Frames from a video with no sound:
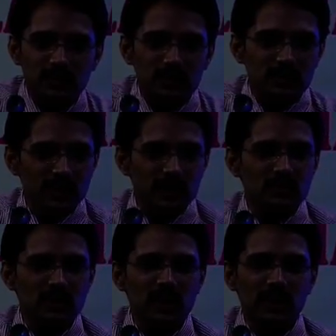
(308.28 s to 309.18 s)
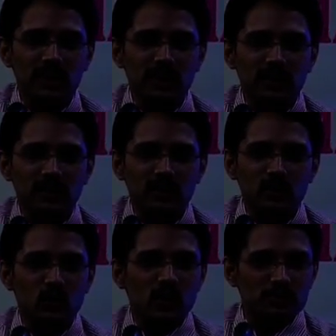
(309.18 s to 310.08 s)
It is naturally occurring.
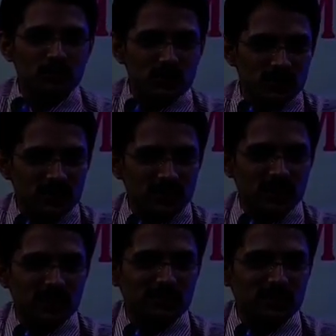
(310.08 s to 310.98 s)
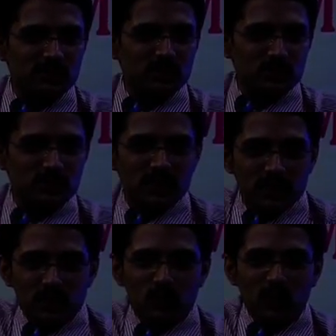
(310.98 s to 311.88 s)
You are forcing the circumstance to
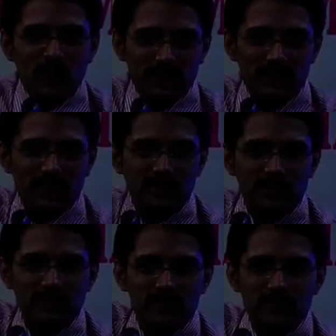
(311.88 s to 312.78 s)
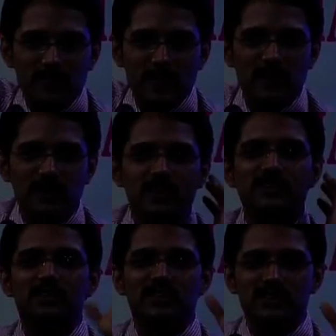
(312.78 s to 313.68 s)
go like that. Increase
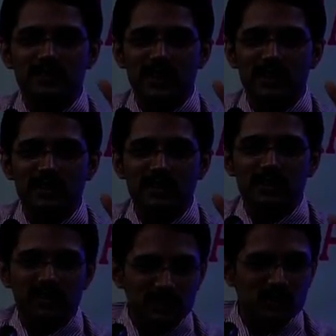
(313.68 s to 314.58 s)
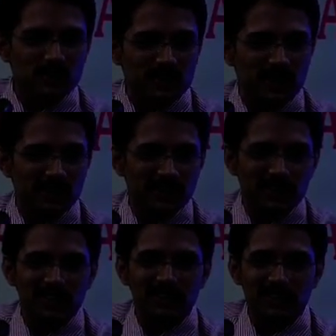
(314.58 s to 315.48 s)
its neck, increase your tail,
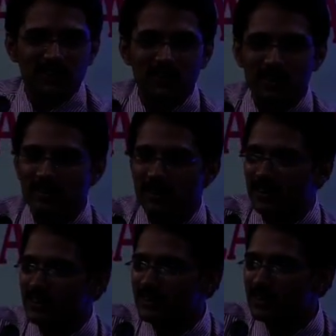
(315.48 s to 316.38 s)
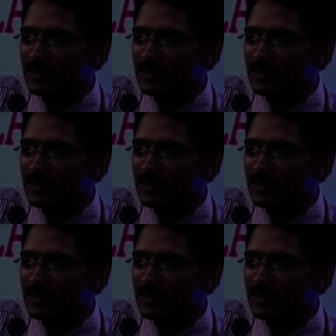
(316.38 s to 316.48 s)
whatever it is.